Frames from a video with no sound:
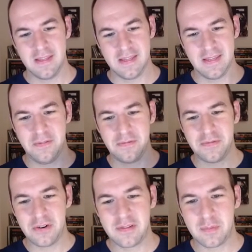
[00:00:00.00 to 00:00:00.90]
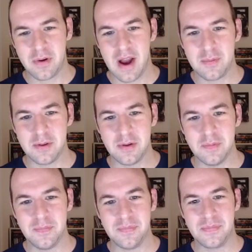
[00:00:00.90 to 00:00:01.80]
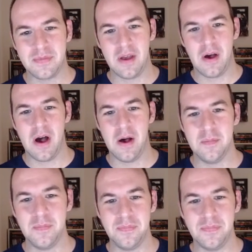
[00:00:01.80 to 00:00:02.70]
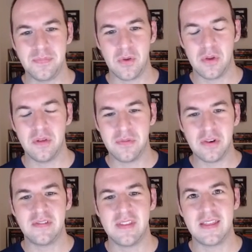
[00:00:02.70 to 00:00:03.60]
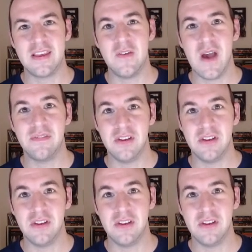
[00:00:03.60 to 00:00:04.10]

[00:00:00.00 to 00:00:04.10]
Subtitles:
the first problem or the first thing that you have to